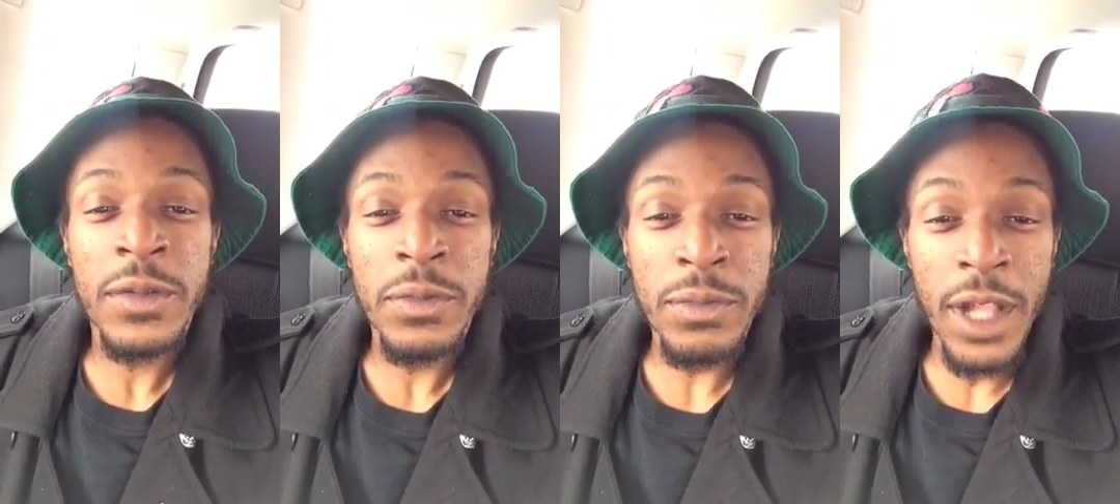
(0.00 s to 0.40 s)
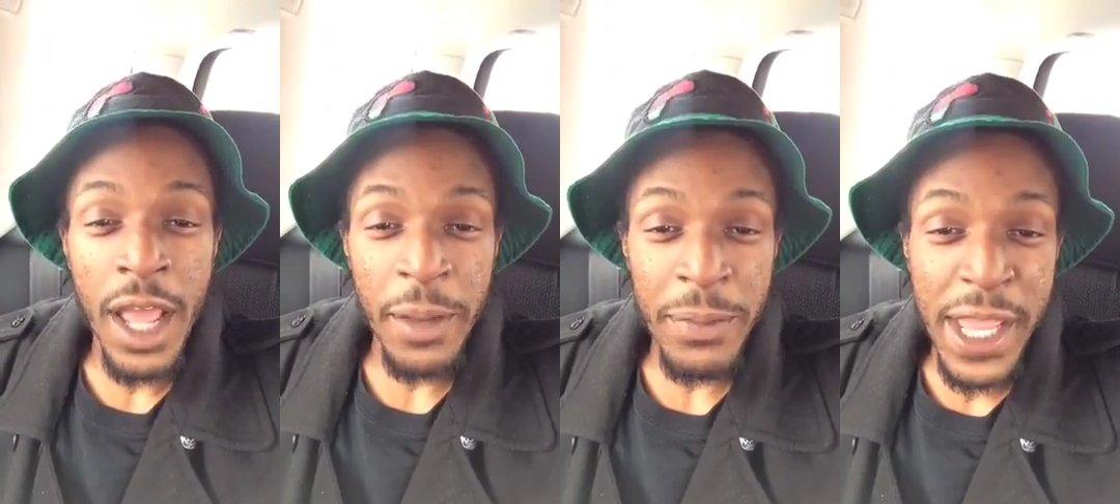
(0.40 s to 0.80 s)

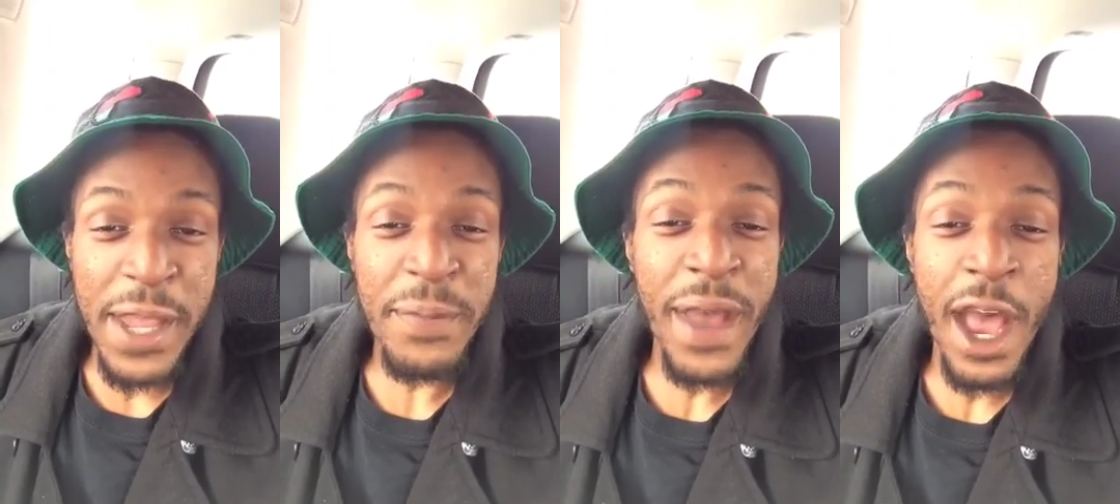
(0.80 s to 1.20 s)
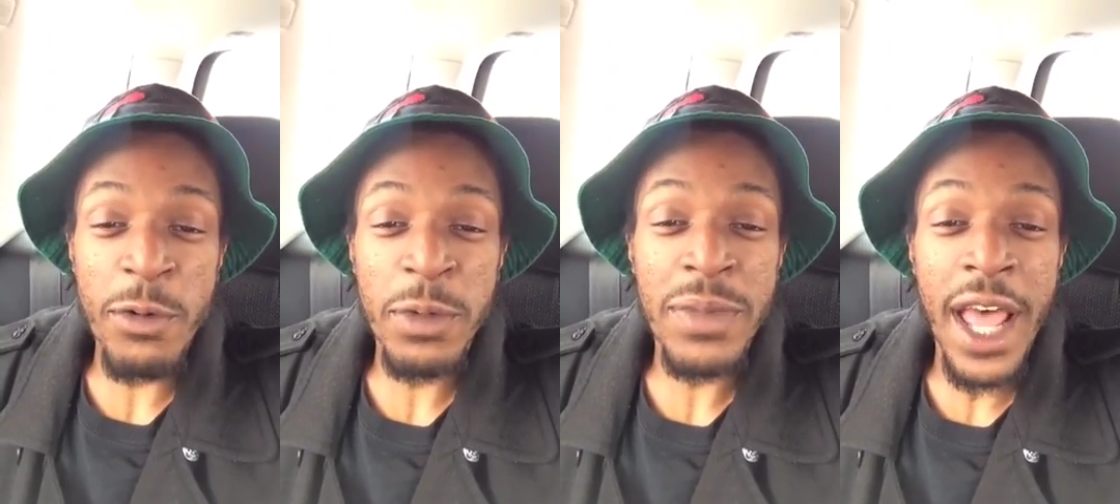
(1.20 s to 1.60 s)
Black man
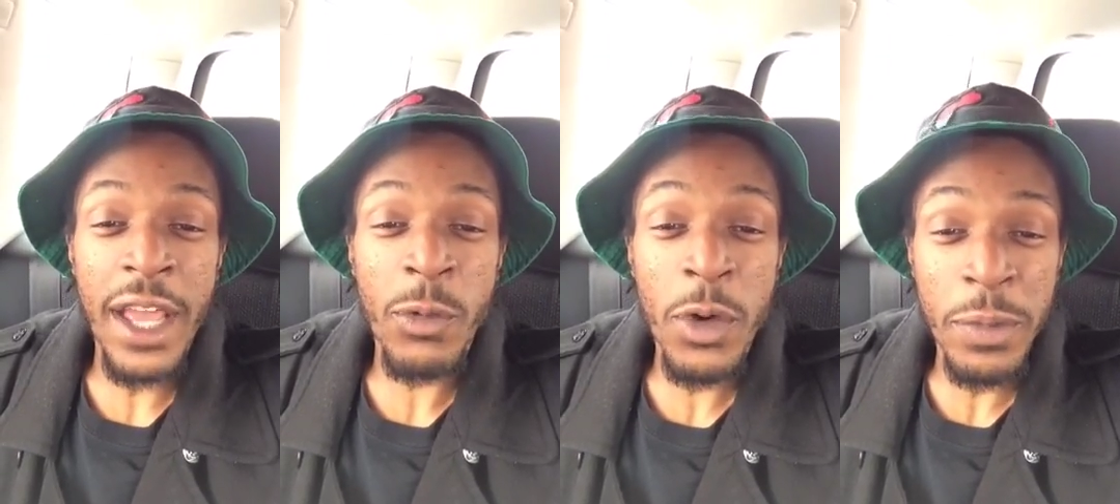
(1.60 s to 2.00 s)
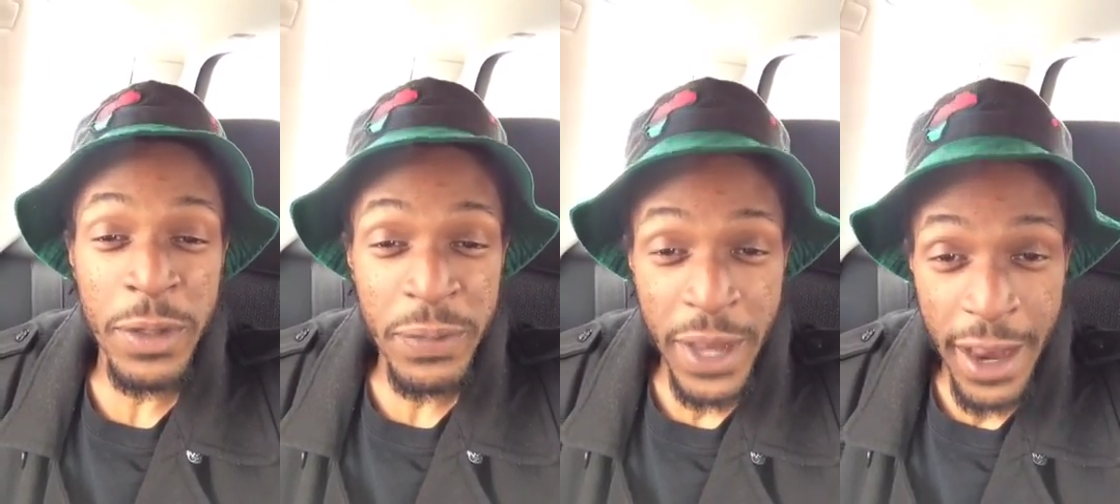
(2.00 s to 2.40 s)
power, black
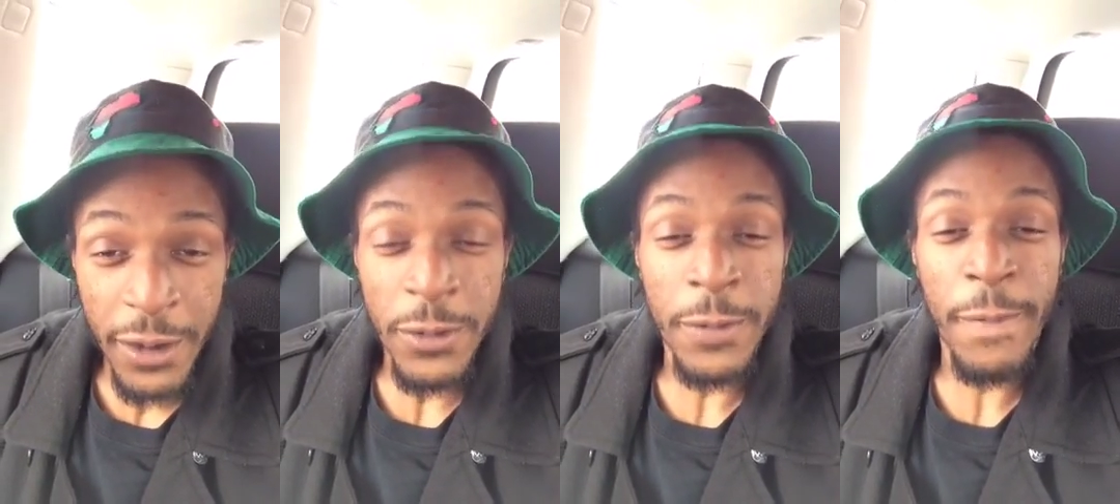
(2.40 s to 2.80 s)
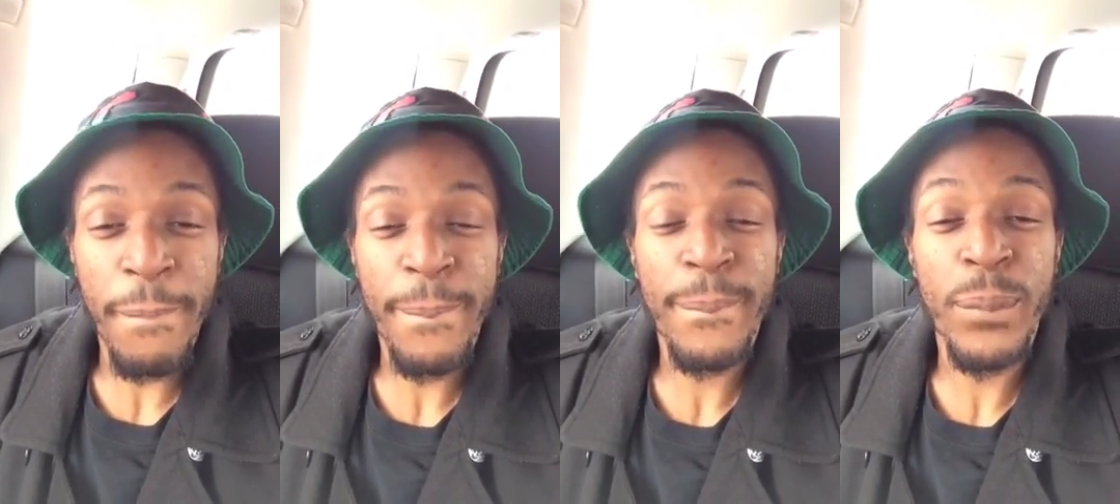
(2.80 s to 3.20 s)
woman power,
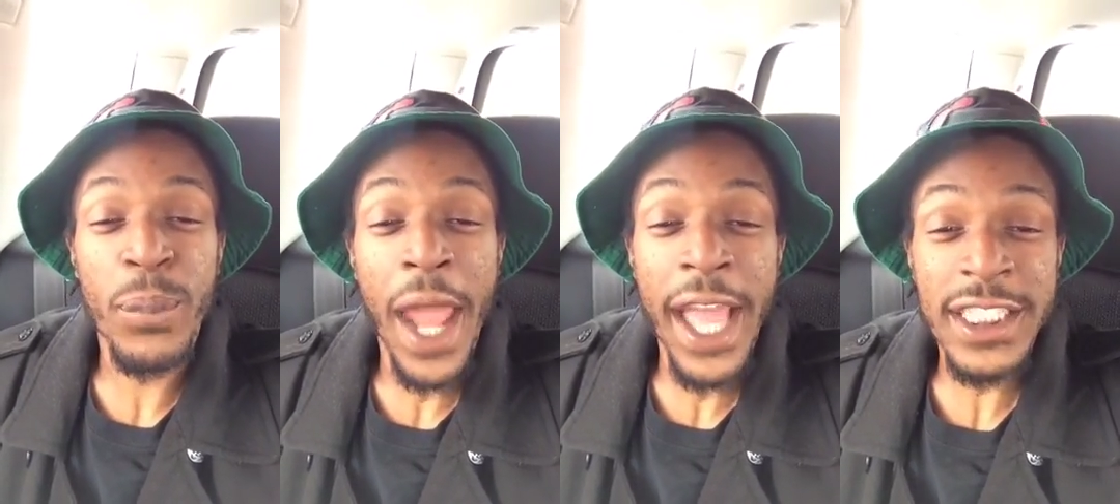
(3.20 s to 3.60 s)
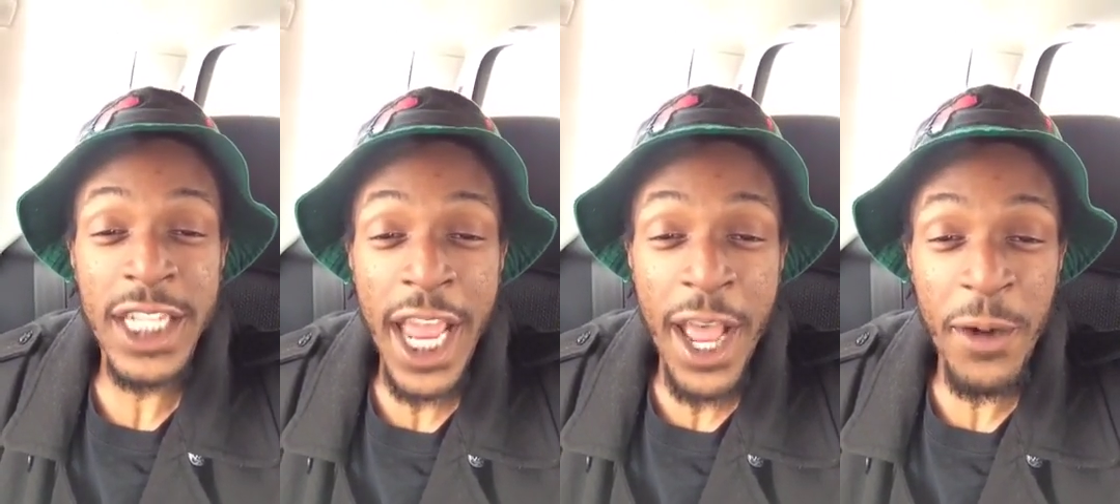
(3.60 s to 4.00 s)
black
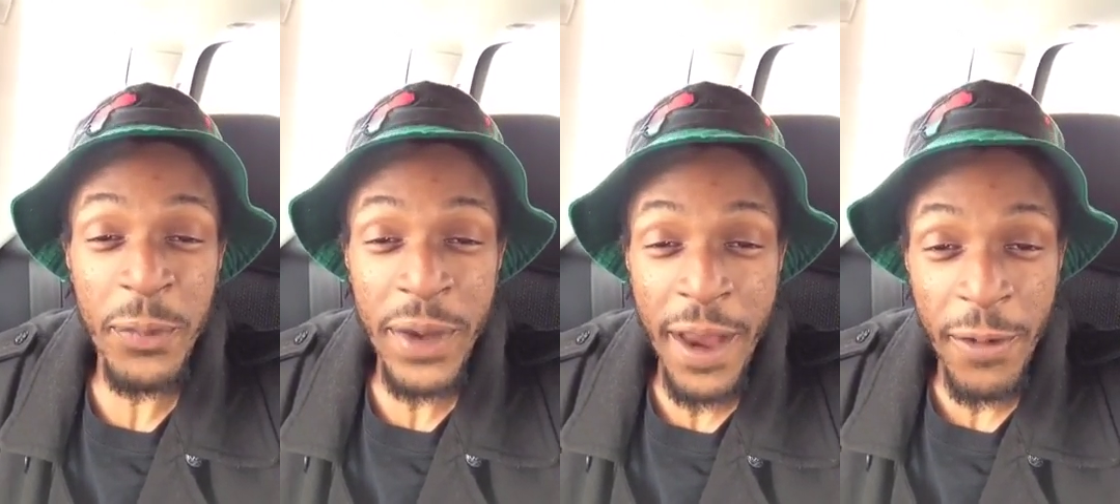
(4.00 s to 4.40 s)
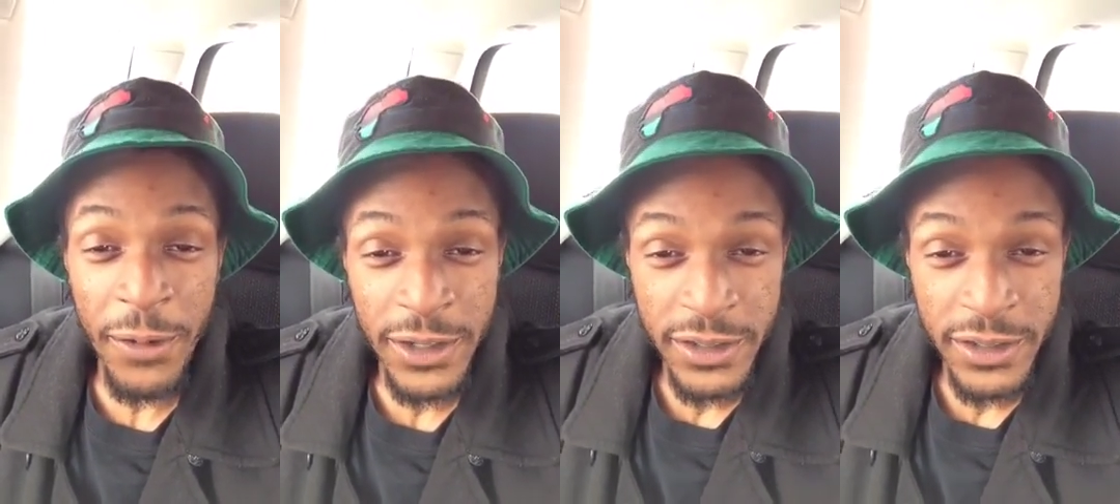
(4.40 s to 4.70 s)
child power.